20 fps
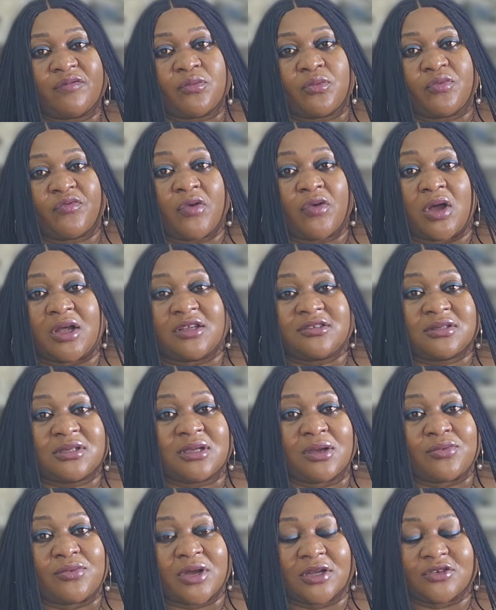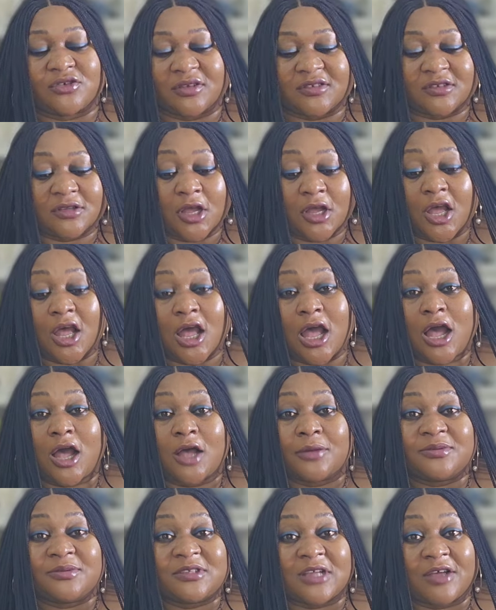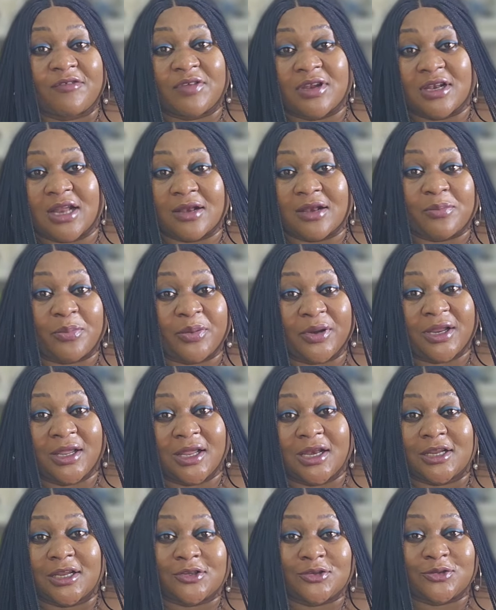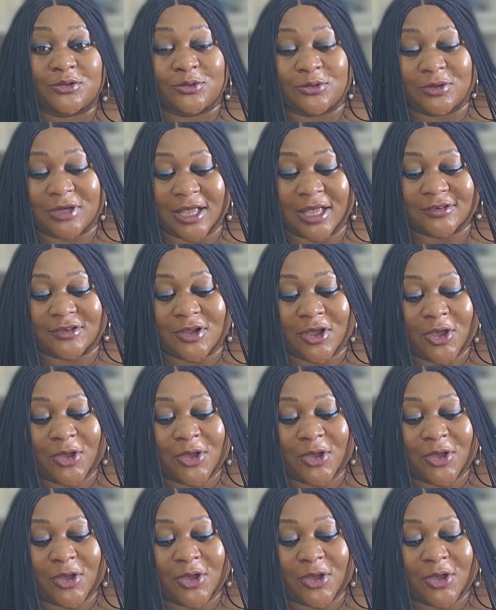For us here, we are just observing and bringing it to you guys.